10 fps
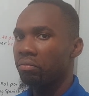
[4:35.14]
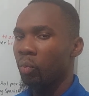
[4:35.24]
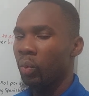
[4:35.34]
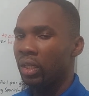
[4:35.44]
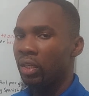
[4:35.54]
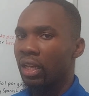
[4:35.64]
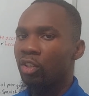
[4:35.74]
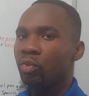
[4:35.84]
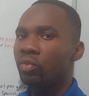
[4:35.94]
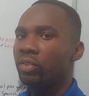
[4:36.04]
we
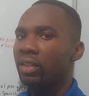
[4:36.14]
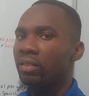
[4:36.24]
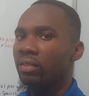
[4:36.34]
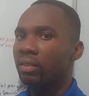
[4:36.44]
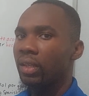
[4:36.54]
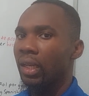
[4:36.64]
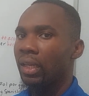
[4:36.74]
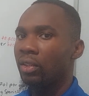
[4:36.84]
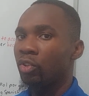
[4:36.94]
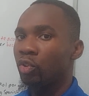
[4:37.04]
can use this
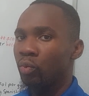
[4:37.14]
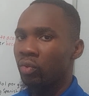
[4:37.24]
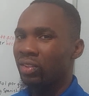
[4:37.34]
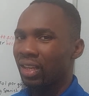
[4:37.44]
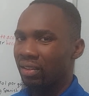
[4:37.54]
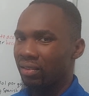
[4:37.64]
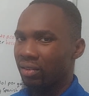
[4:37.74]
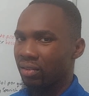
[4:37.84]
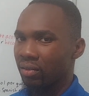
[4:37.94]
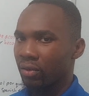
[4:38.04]
in two
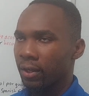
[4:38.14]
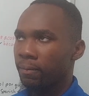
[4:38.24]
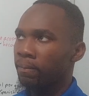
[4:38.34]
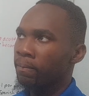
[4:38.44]
senses, right?